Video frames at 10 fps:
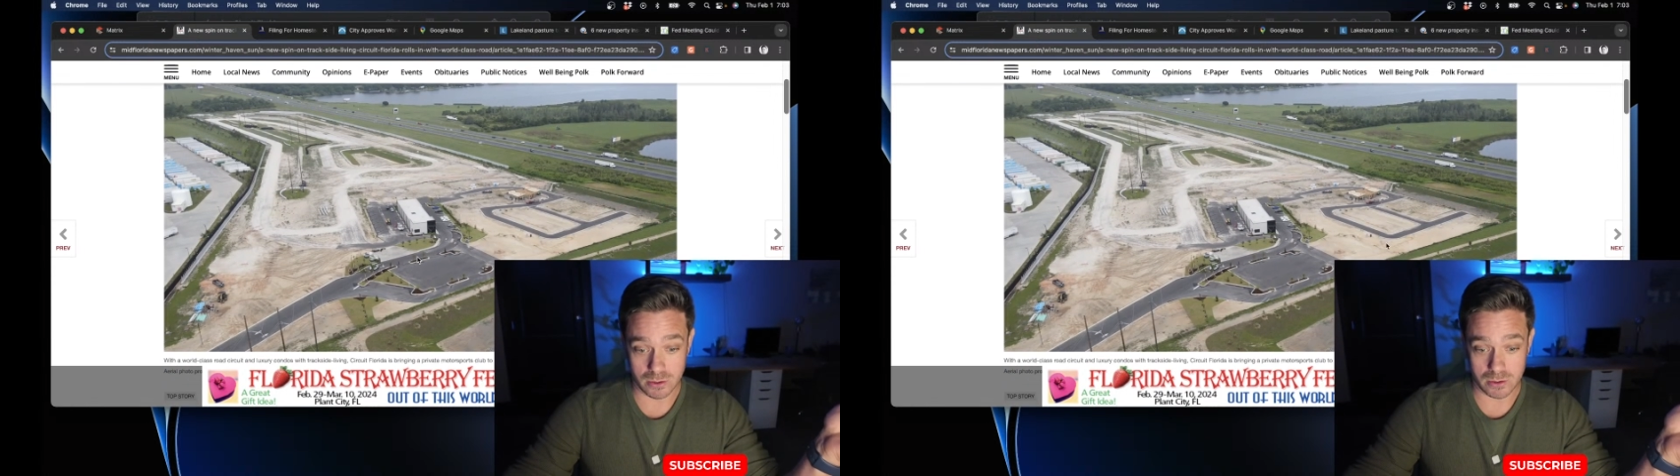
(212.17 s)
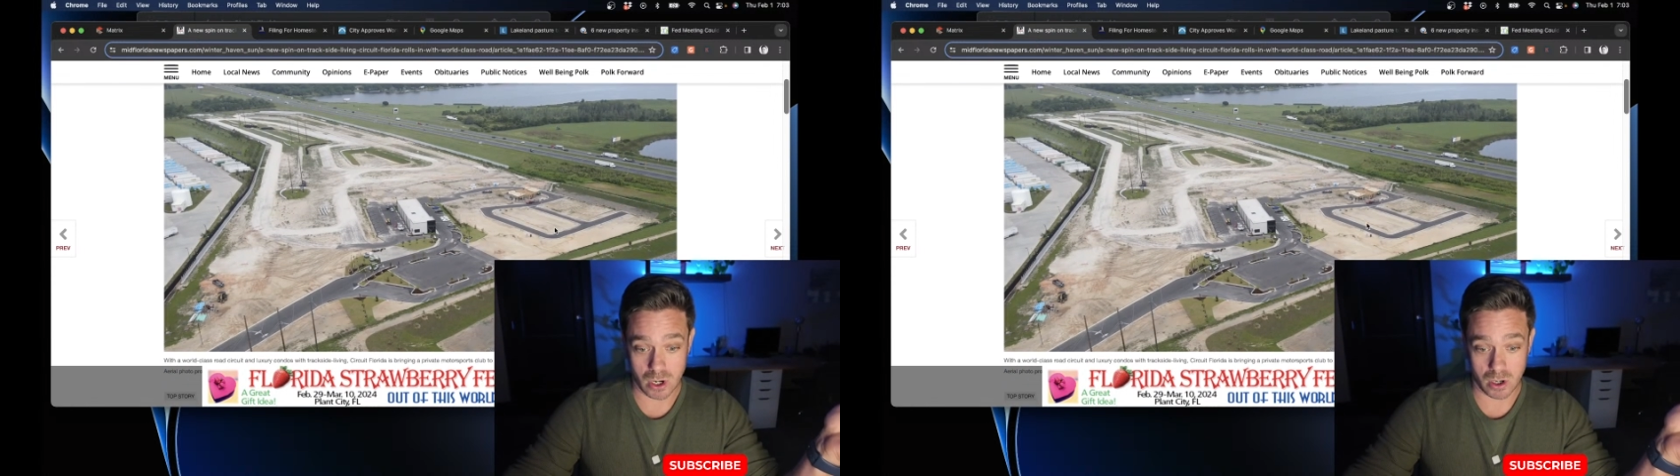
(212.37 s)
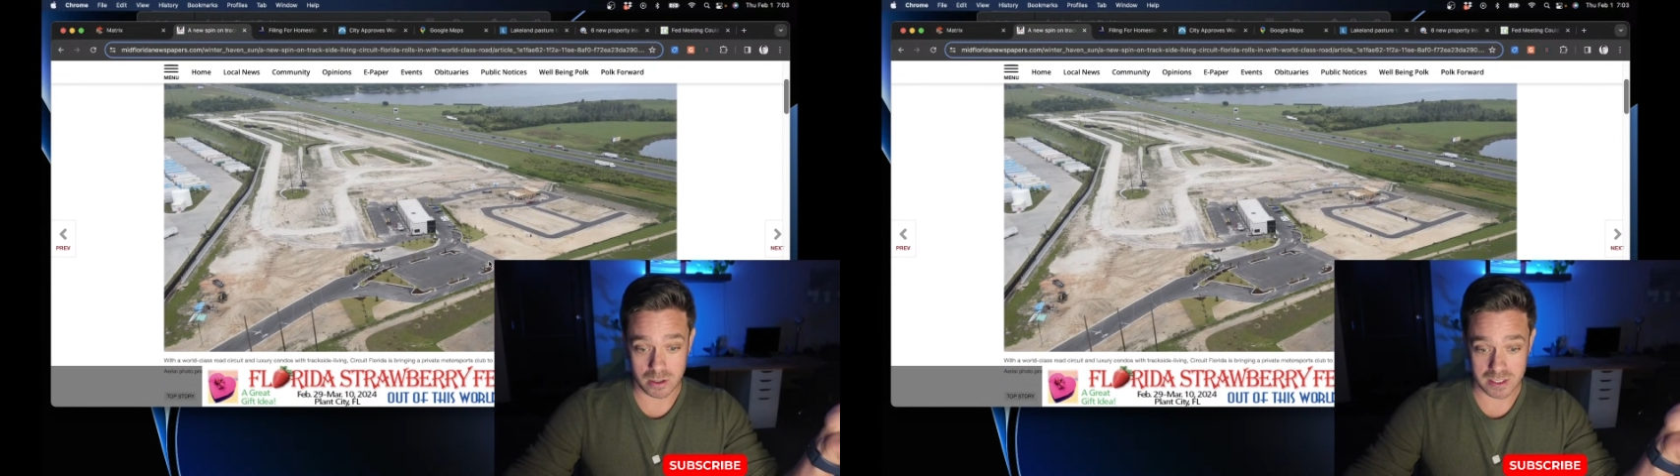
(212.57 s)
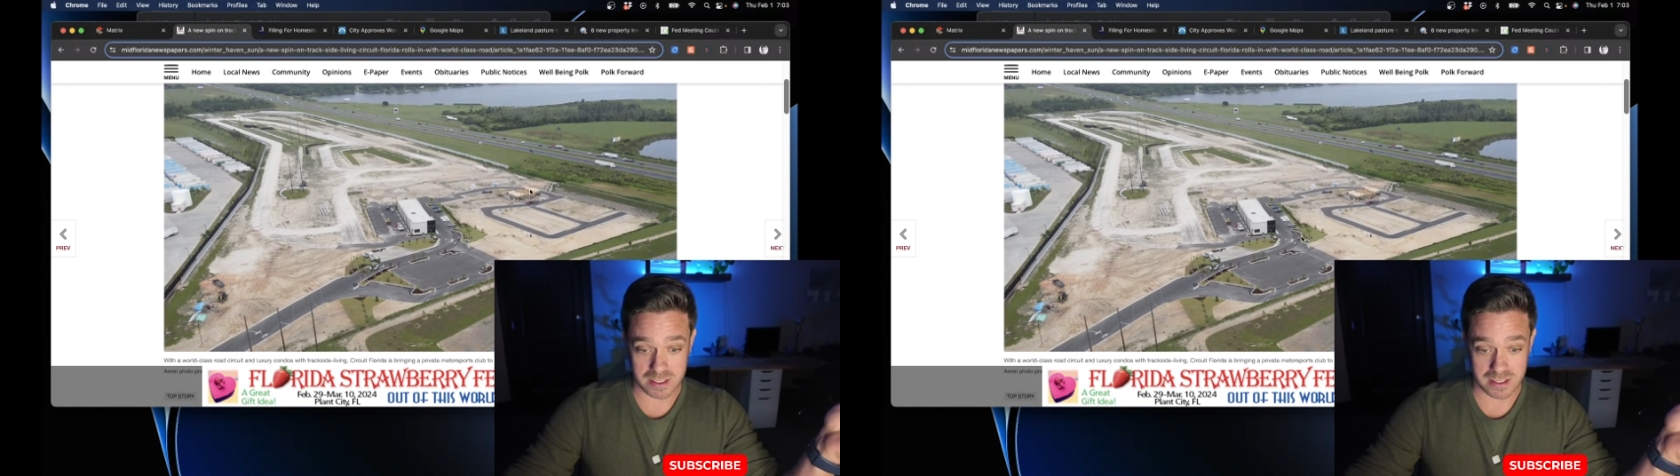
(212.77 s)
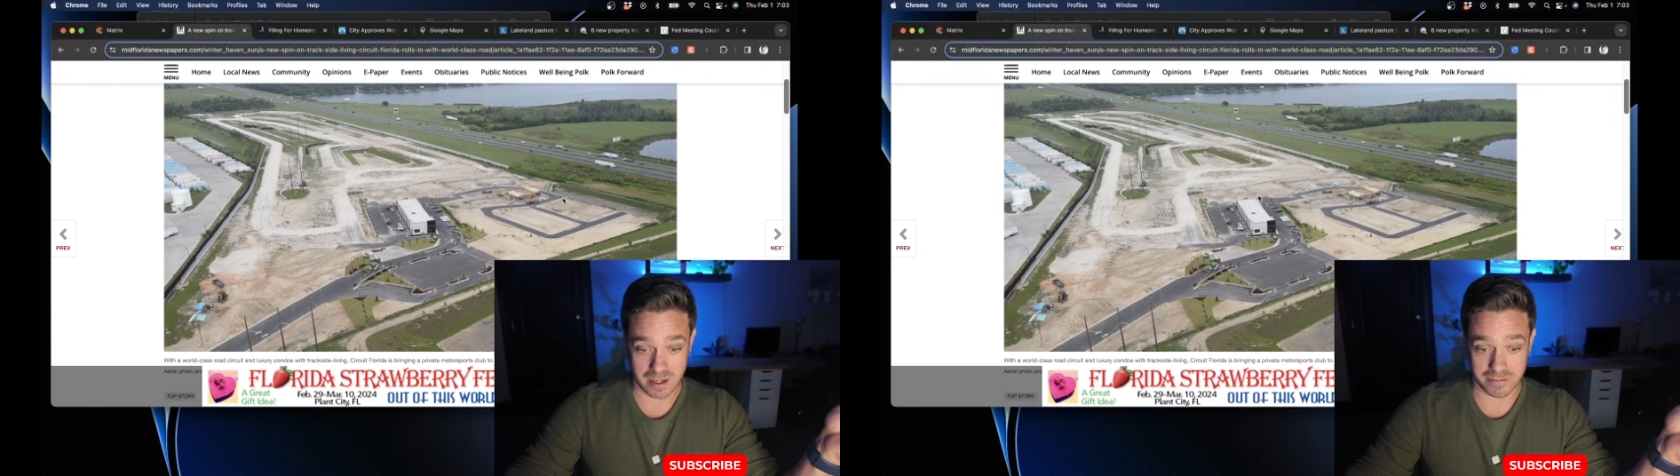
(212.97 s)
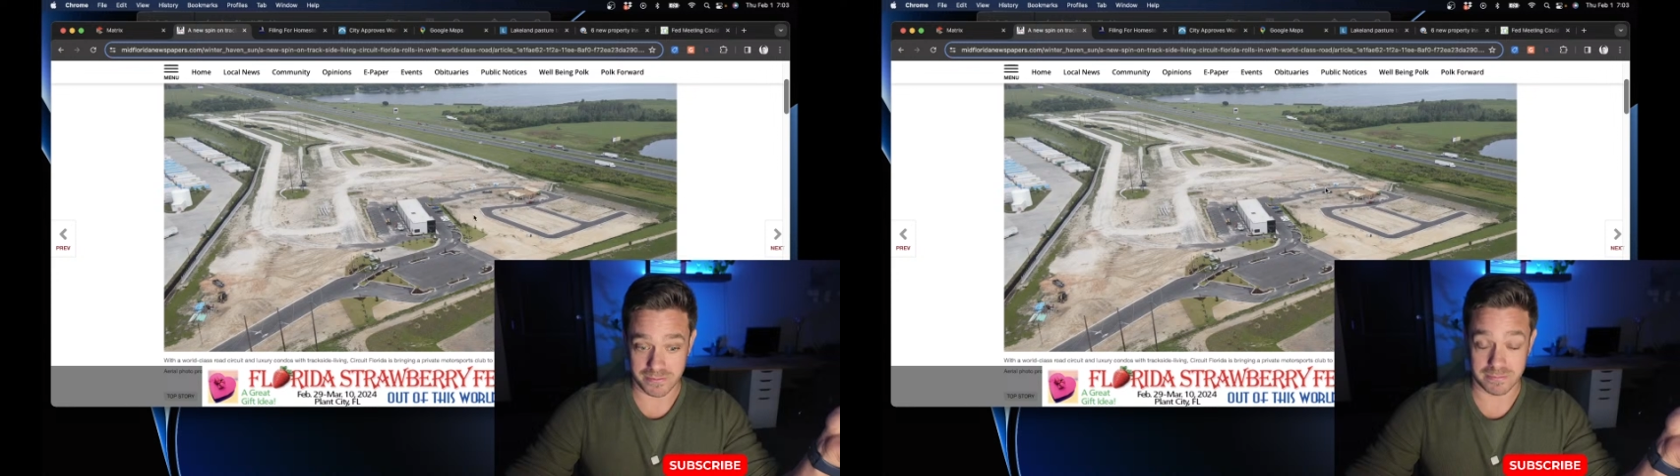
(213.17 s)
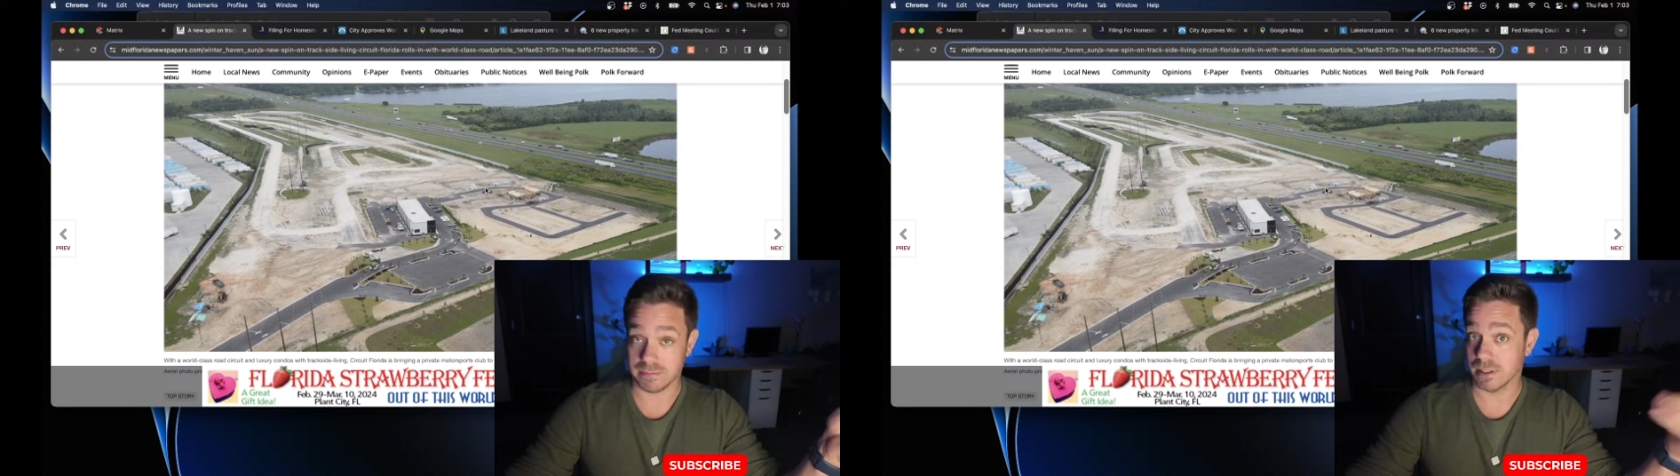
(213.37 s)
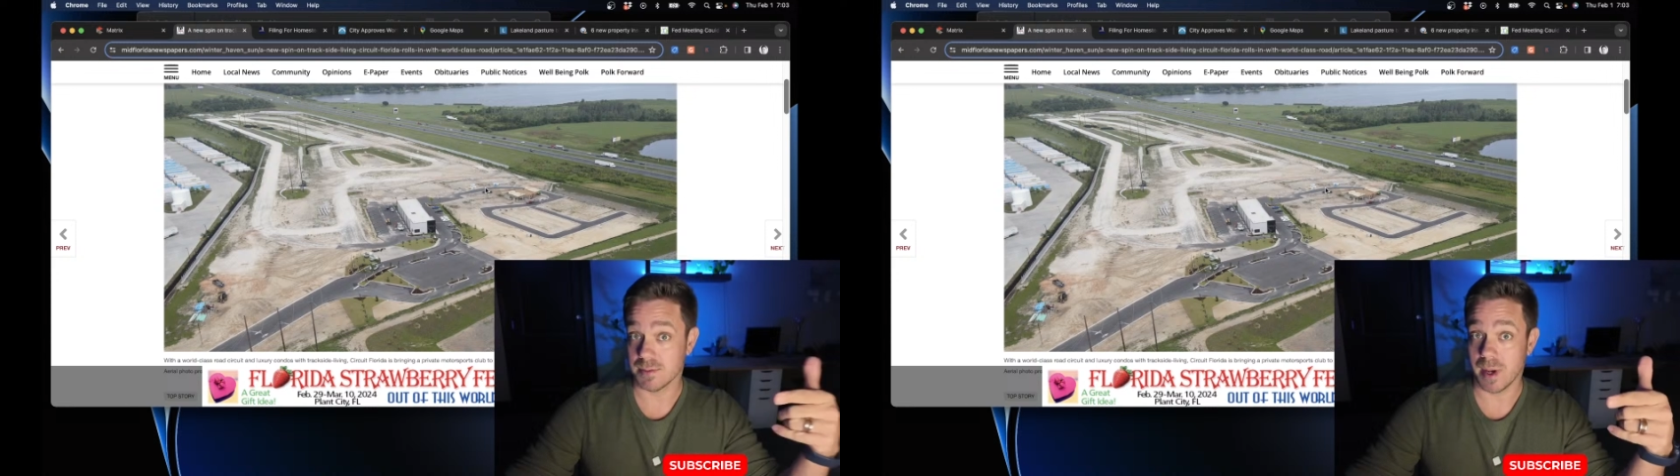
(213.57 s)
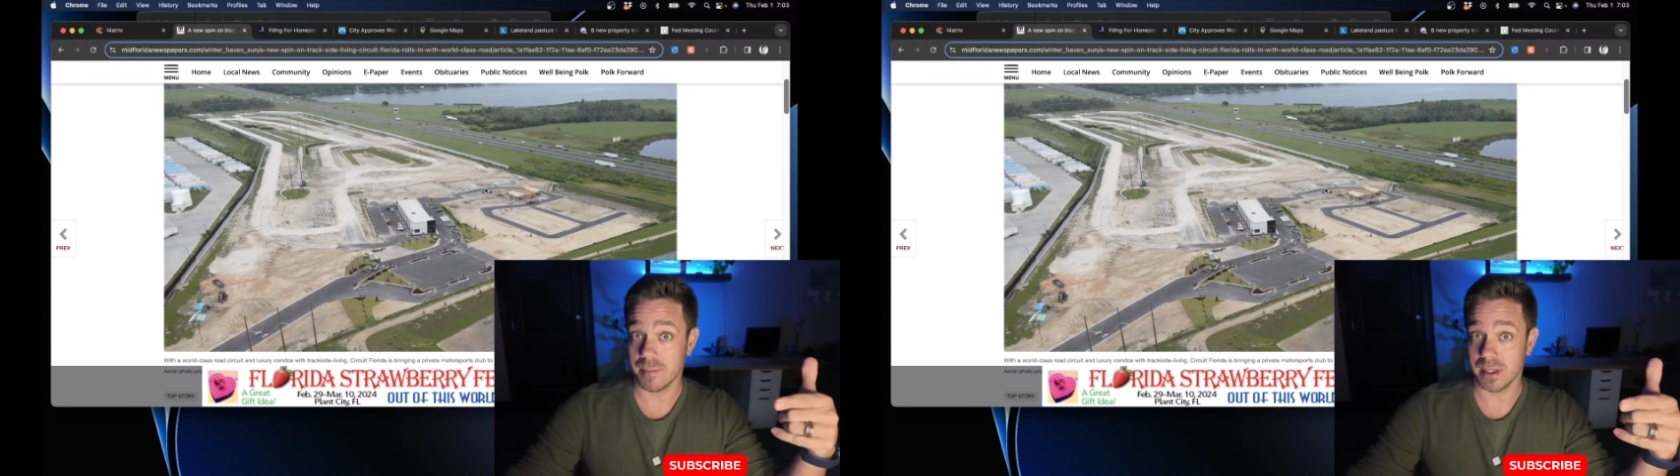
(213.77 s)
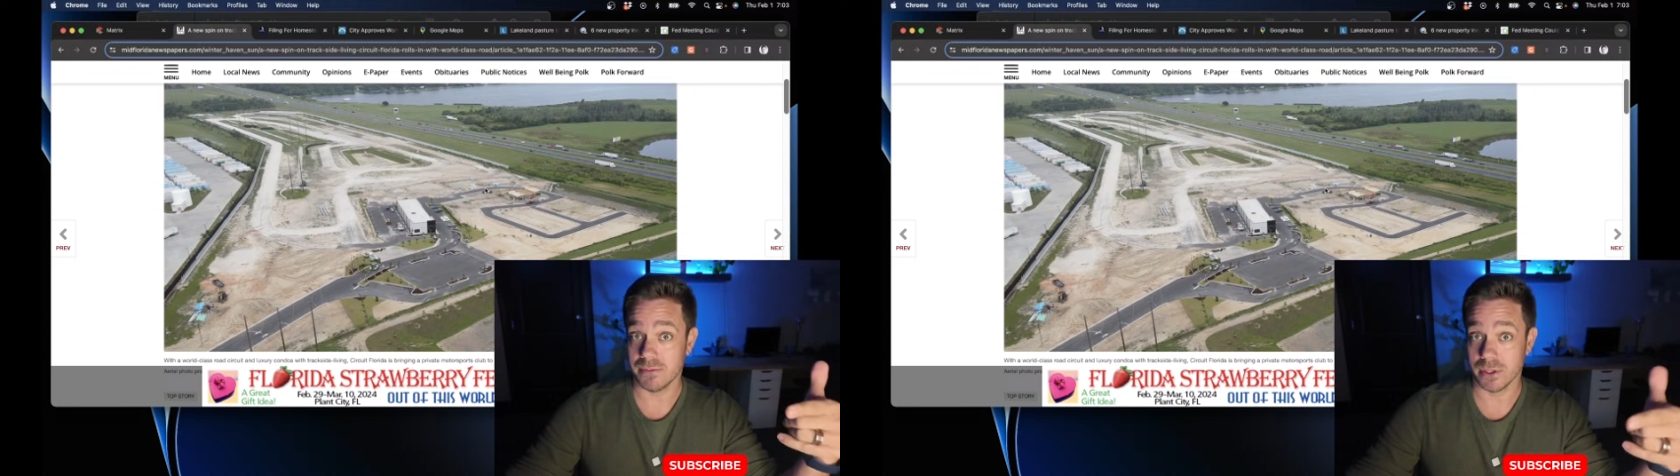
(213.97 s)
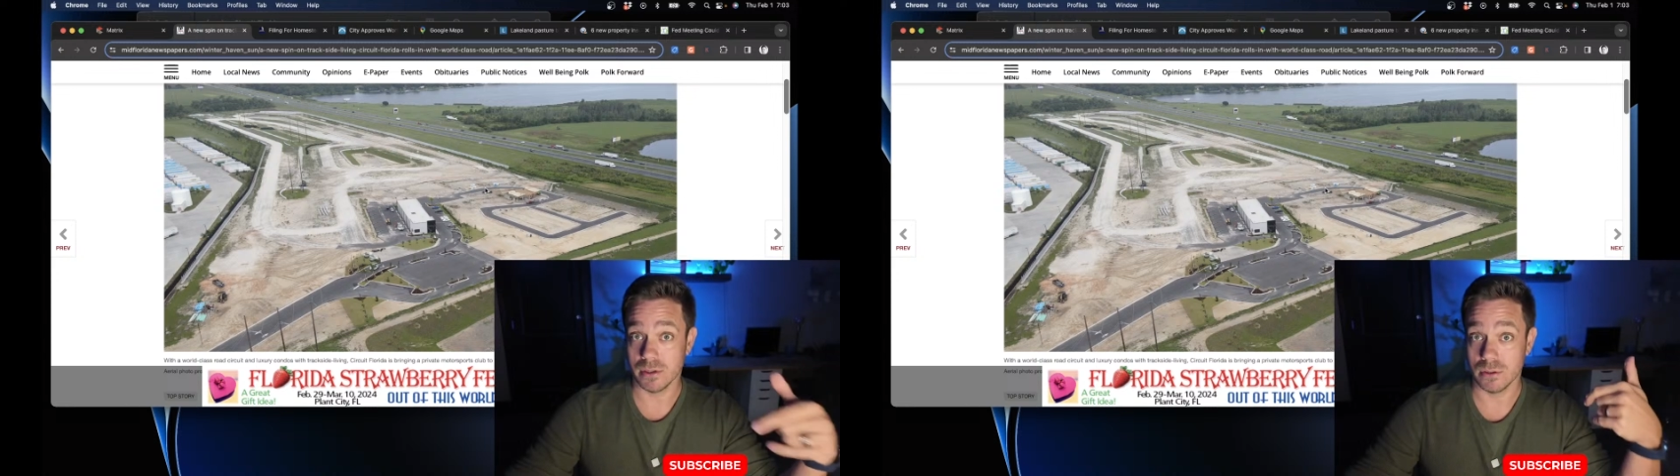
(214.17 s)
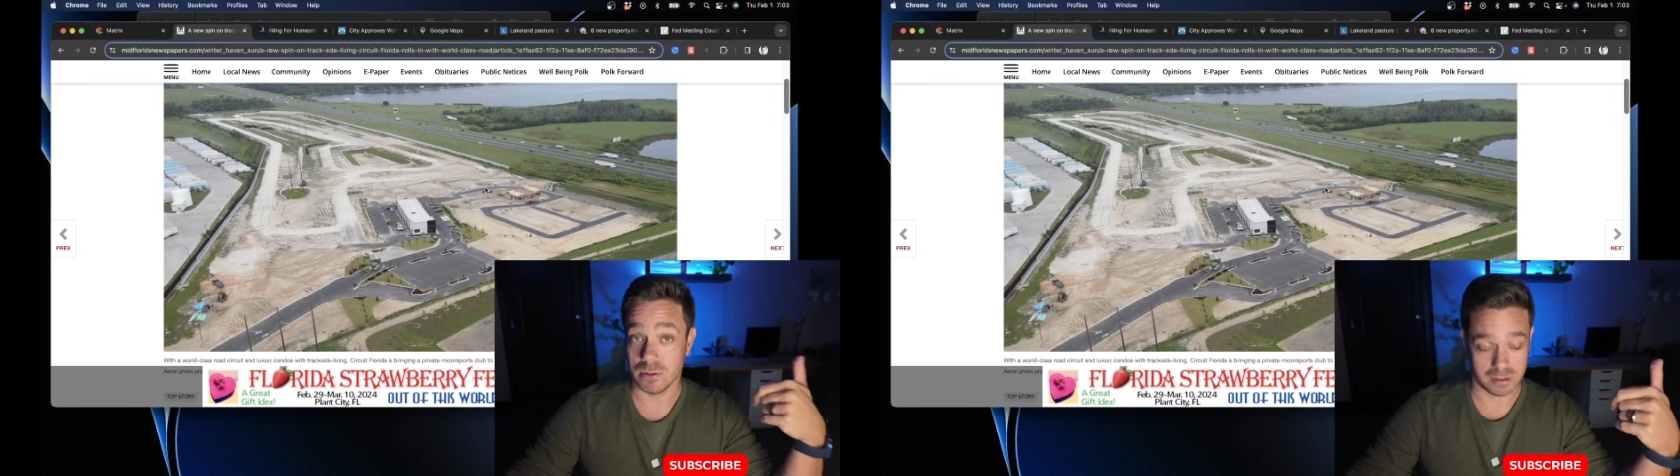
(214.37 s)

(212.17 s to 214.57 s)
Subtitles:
cars and stuff, this might be for you.